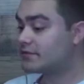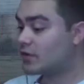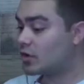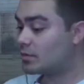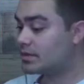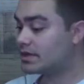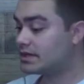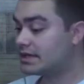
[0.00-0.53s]

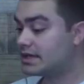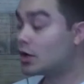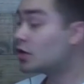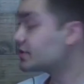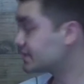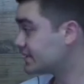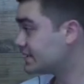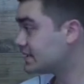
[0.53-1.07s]
involvement in
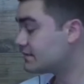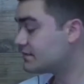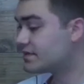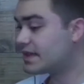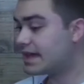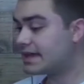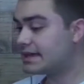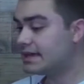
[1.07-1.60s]
Austin
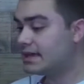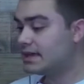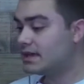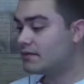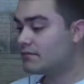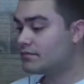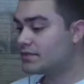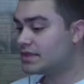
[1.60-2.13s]
that
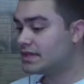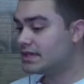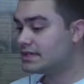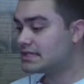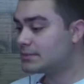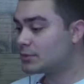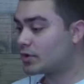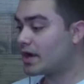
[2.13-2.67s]
the
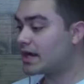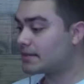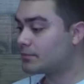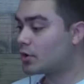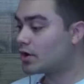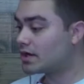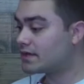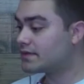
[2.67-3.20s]
Democratic
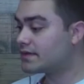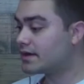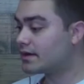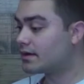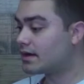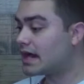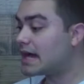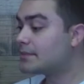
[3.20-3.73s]
Party
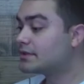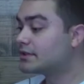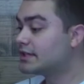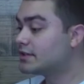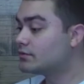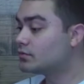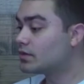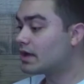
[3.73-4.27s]
there, I
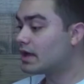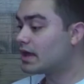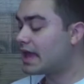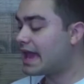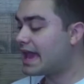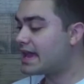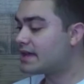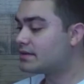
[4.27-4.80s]
believe,
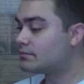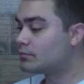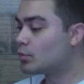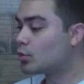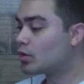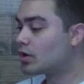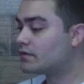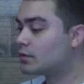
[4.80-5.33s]
had
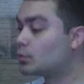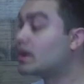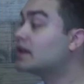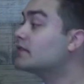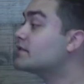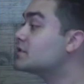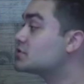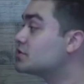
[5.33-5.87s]
more of a
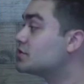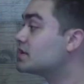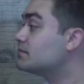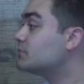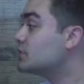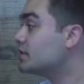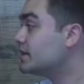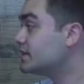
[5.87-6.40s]
relevance to the
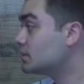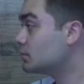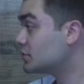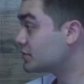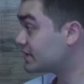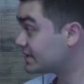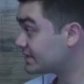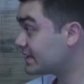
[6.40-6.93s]
communities in
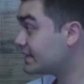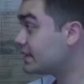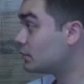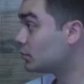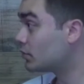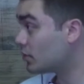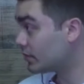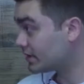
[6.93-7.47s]
which they said they
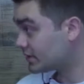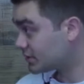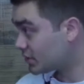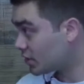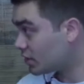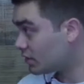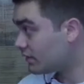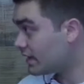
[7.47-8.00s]
were going to
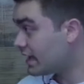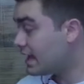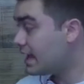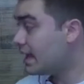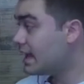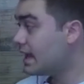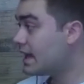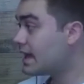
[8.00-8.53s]
serve.
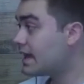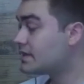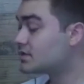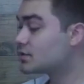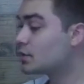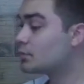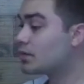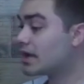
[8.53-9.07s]

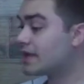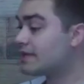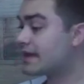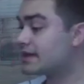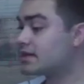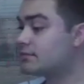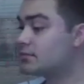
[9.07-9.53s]
And so bringing that